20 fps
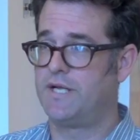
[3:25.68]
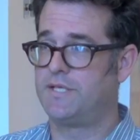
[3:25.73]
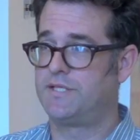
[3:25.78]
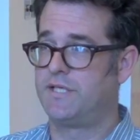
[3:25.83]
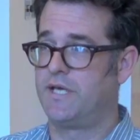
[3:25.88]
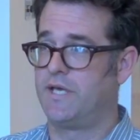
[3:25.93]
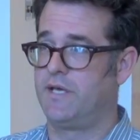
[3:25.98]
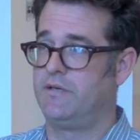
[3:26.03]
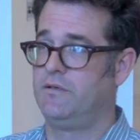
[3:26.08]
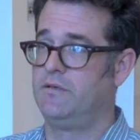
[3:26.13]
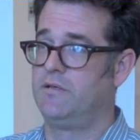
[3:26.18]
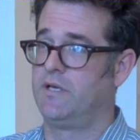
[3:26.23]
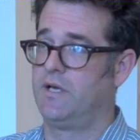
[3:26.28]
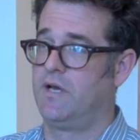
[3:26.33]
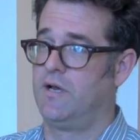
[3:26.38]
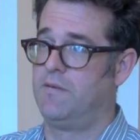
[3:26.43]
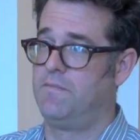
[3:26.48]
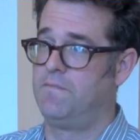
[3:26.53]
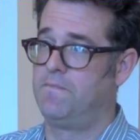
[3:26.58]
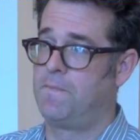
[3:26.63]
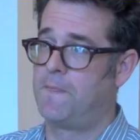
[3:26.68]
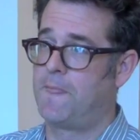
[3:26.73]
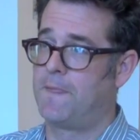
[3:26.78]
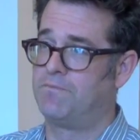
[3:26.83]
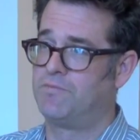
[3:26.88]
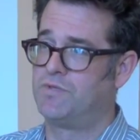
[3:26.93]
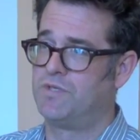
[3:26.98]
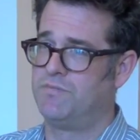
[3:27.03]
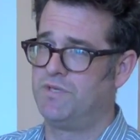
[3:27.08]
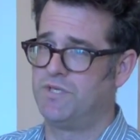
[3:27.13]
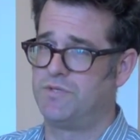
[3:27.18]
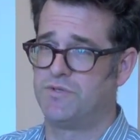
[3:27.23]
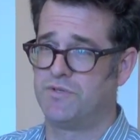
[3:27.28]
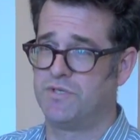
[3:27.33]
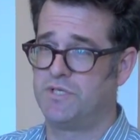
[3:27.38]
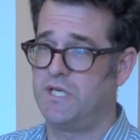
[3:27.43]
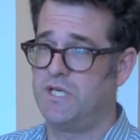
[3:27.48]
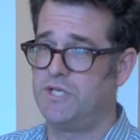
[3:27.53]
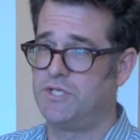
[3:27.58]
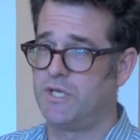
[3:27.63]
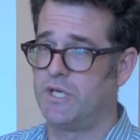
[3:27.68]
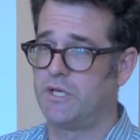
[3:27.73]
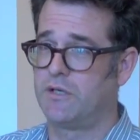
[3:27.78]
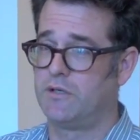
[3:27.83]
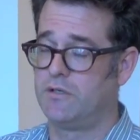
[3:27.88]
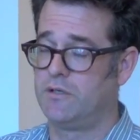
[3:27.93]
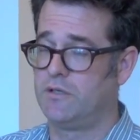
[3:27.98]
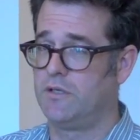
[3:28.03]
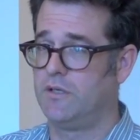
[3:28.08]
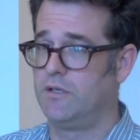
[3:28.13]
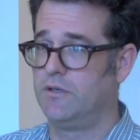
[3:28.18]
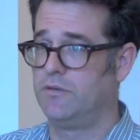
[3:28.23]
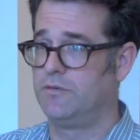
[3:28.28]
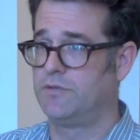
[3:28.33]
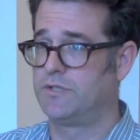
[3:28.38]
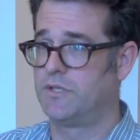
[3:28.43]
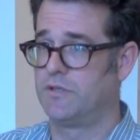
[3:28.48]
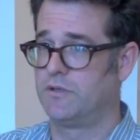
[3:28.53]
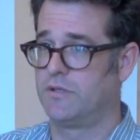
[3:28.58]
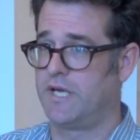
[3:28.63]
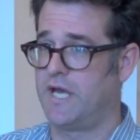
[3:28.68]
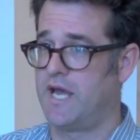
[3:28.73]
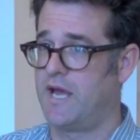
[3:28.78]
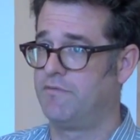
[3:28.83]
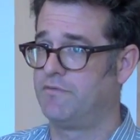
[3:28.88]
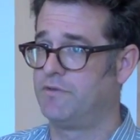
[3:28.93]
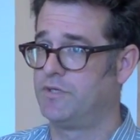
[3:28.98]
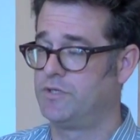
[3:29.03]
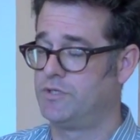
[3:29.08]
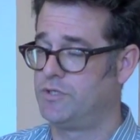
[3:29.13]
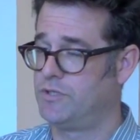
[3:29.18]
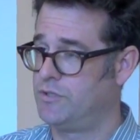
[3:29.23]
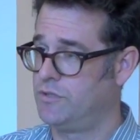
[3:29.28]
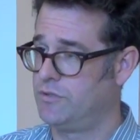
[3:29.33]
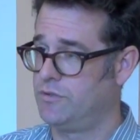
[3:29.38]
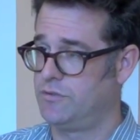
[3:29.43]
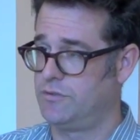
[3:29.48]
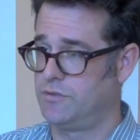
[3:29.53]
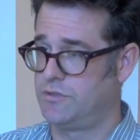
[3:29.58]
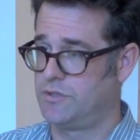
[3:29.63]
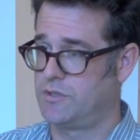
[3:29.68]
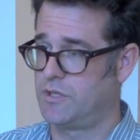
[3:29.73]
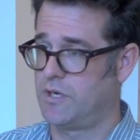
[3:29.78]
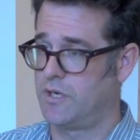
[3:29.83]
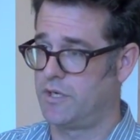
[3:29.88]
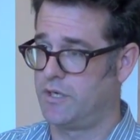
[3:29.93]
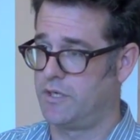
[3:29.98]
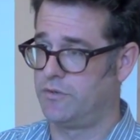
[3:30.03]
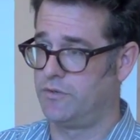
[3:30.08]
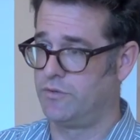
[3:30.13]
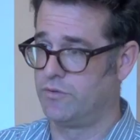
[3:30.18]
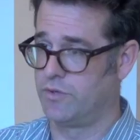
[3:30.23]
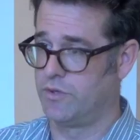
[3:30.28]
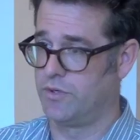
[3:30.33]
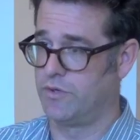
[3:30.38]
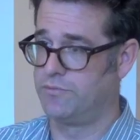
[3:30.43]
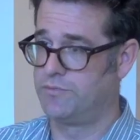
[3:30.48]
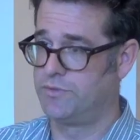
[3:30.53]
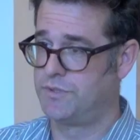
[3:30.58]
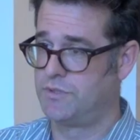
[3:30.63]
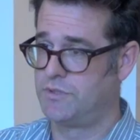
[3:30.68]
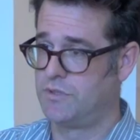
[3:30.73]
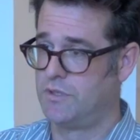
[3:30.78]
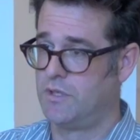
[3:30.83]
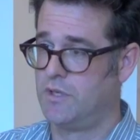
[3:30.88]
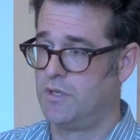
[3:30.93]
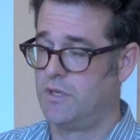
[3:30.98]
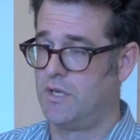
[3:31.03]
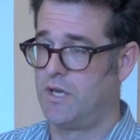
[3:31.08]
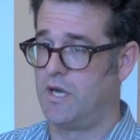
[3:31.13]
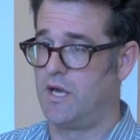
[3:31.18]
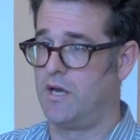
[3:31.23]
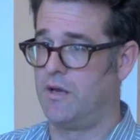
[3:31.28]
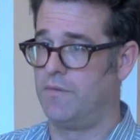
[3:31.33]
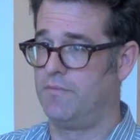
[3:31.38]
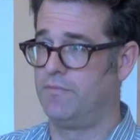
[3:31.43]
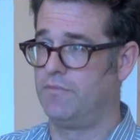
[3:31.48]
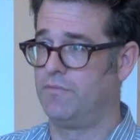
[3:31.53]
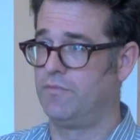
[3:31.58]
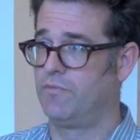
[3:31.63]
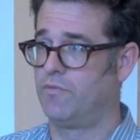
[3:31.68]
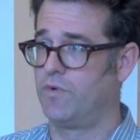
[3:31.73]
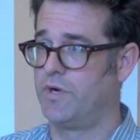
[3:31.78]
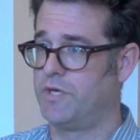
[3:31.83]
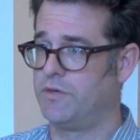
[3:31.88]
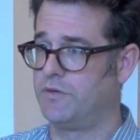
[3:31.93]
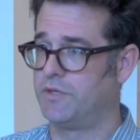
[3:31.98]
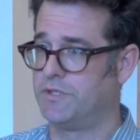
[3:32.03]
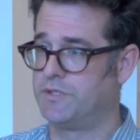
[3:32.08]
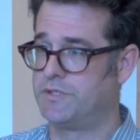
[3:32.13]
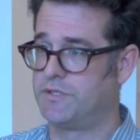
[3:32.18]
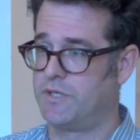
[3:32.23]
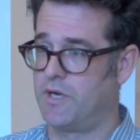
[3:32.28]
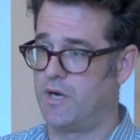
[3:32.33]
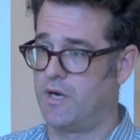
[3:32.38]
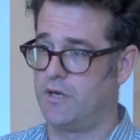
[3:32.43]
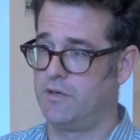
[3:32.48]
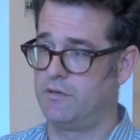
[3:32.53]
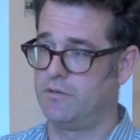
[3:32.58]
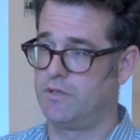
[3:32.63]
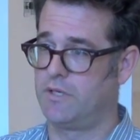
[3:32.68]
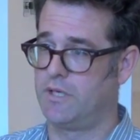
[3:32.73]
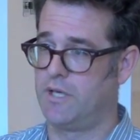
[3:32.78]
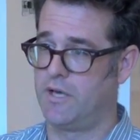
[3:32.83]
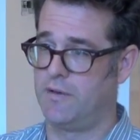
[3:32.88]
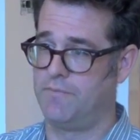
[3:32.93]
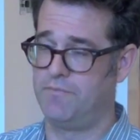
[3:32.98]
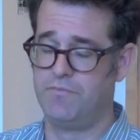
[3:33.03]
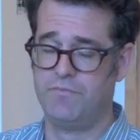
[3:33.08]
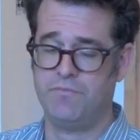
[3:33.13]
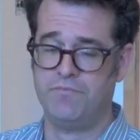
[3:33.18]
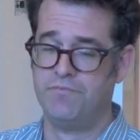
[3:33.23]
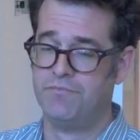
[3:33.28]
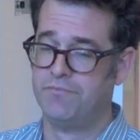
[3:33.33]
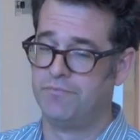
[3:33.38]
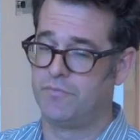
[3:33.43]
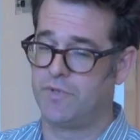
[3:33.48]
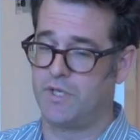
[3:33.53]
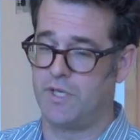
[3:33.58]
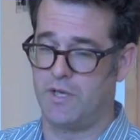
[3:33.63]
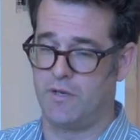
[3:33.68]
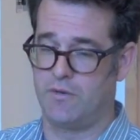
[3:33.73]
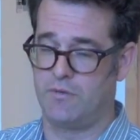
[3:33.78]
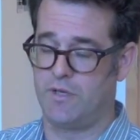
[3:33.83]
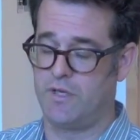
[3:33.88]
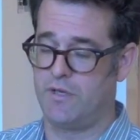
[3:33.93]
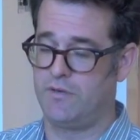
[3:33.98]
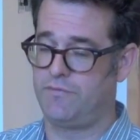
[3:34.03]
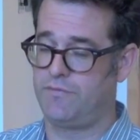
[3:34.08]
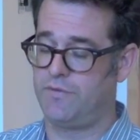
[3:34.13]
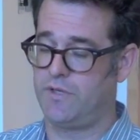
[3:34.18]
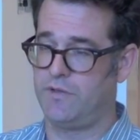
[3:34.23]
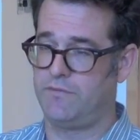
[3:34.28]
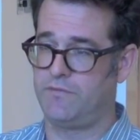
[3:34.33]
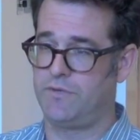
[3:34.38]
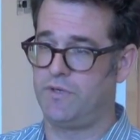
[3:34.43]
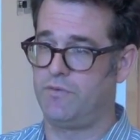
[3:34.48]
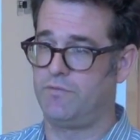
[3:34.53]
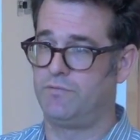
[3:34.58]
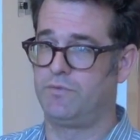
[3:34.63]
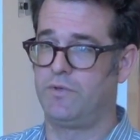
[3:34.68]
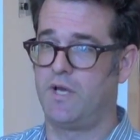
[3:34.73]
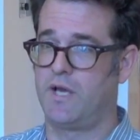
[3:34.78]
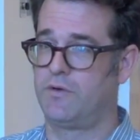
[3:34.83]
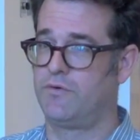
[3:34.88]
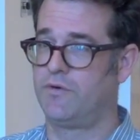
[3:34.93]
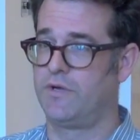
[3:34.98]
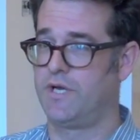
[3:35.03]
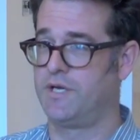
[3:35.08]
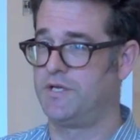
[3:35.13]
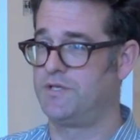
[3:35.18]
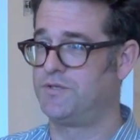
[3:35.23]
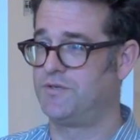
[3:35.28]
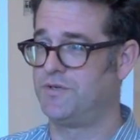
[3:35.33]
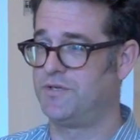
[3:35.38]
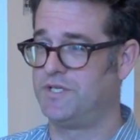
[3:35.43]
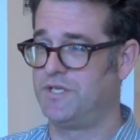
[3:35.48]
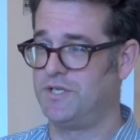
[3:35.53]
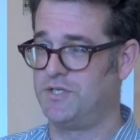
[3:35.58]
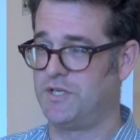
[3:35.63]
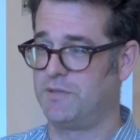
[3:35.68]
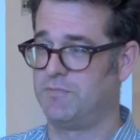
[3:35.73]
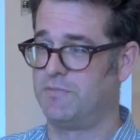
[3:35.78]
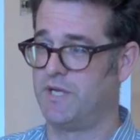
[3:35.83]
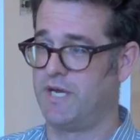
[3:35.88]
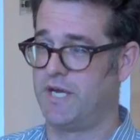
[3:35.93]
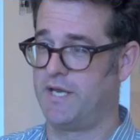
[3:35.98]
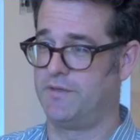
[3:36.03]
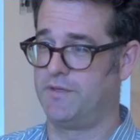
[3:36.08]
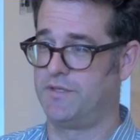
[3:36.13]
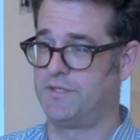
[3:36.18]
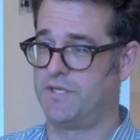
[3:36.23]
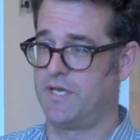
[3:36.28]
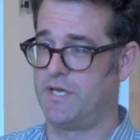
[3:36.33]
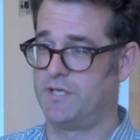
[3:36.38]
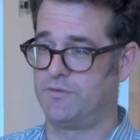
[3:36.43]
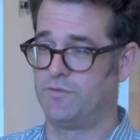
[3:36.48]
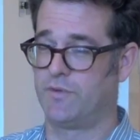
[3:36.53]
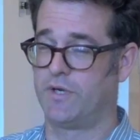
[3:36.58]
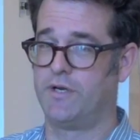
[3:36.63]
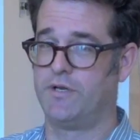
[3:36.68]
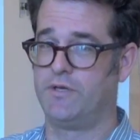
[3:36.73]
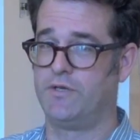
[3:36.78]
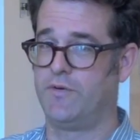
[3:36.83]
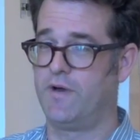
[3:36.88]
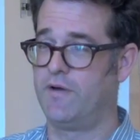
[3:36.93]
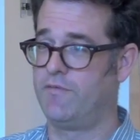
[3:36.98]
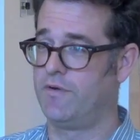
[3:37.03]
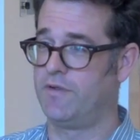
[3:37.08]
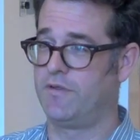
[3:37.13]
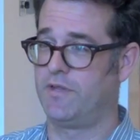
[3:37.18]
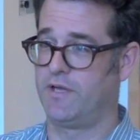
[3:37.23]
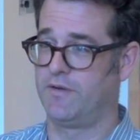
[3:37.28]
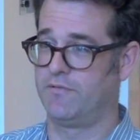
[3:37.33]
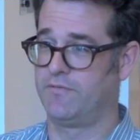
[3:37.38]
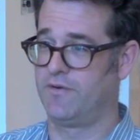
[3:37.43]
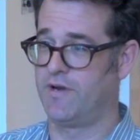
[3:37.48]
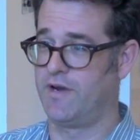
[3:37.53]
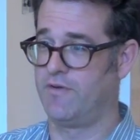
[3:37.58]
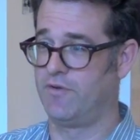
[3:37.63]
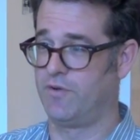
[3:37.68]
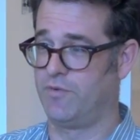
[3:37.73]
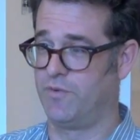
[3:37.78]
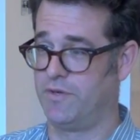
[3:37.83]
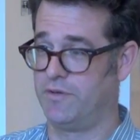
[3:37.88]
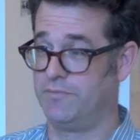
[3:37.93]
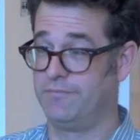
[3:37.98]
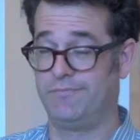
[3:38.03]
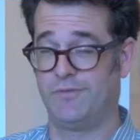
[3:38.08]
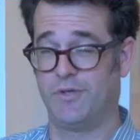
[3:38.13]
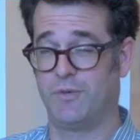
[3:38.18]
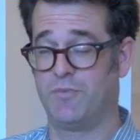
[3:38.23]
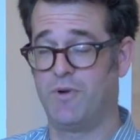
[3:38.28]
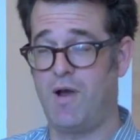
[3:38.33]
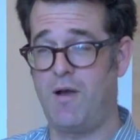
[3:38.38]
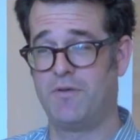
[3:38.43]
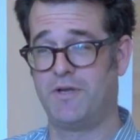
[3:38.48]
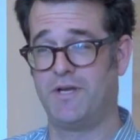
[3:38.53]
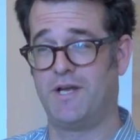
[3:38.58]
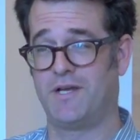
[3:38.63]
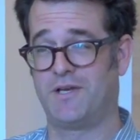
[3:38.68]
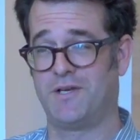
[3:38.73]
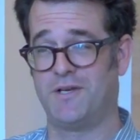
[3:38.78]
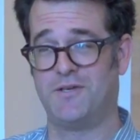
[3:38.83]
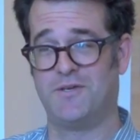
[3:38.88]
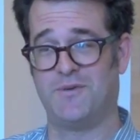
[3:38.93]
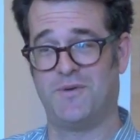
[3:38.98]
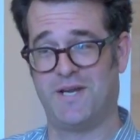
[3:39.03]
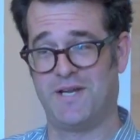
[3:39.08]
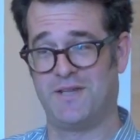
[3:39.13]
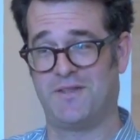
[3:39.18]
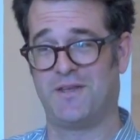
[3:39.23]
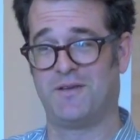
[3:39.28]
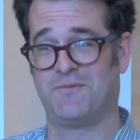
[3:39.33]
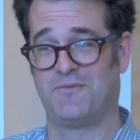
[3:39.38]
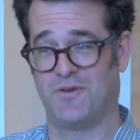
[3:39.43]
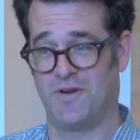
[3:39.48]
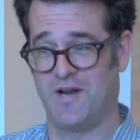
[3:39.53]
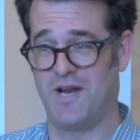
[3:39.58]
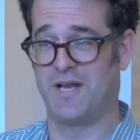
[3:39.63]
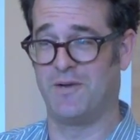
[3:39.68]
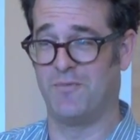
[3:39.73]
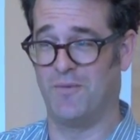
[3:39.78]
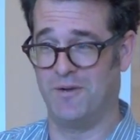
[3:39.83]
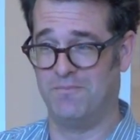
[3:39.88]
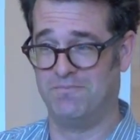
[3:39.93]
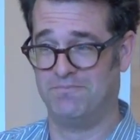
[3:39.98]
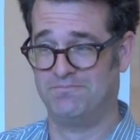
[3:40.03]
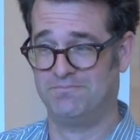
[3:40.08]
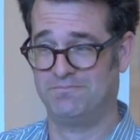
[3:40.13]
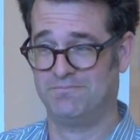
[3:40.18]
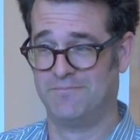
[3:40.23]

that said, to be strategic, you certainly have to choose target groups where you can start. If you create a strategic plan that says we're going to do everything for everyone, you're probably not going to do anything for anyone.